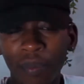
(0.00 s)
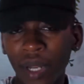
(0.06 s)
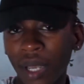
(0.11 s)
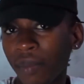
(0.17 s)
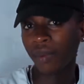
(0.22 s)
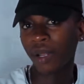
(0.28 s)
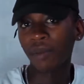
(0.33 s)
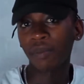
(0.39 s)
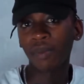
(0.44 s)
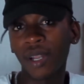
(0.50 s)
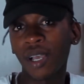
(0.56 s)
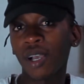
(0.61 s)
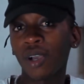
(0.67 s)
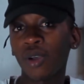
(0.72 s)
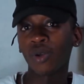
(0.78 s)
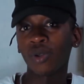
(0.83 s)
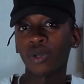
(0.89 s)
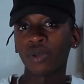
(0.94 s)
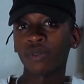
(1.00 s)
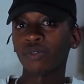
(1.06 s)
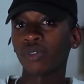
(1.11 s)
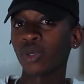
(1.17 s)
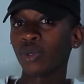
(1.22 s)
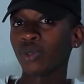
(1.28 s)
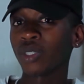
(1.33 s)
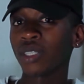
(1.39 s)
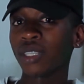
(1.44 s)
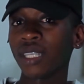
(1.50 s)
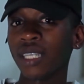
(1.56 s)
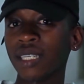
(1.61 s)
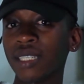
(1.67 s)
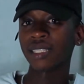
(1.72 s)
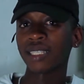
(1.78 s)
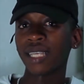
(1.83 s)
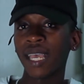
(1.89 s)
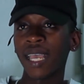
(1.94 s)
blah blah blah, all of those
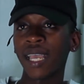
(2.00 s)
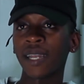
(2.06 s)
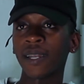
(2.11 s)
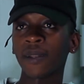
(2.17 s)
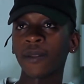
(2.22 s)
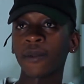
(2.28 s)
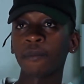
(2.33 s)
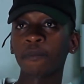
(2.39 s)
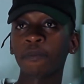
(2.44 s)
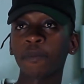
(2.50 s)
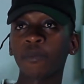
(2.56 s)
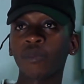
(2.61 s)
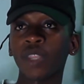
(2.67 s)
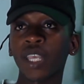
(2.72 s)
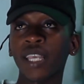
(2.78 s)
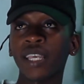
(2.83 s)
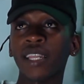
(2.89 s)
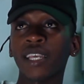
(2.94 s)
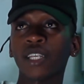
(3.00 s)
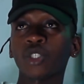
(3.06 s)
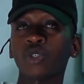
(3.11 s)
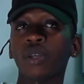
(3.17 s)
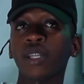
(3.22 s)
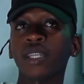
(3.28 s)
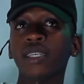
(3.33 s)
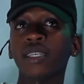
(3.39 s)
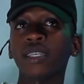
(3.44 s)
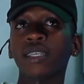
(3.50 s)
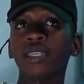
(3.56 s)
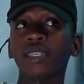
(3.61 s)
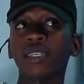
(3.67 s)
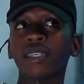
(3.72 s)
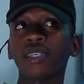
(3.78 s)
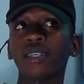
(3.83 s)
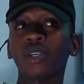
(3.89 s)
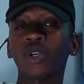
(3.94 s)
things, and it
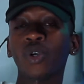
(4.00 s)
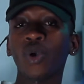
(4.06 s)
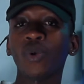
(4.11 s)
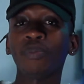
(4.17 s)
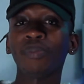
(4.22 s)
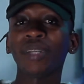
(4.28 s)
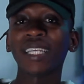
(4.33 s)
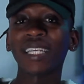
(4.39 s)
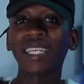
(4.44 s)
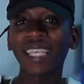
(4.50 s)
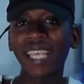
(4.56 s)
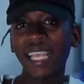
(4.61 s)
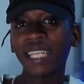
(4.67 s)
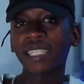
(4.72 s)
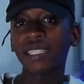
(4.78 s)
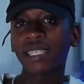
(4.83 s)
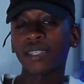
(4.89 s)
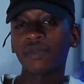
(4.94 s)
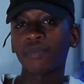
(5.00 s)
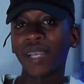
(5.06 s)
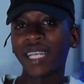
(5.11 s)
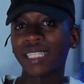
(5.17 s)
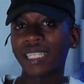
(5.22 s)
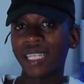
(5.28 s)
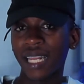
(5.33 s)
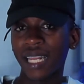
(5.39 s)
actually complicated my